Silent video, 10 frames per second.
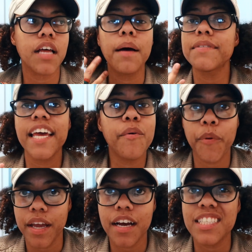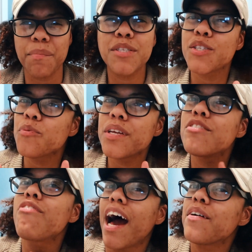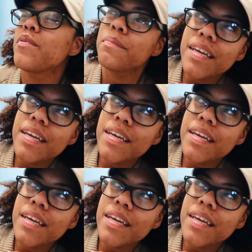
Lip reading: I'm saying we because I'm assuming you riding with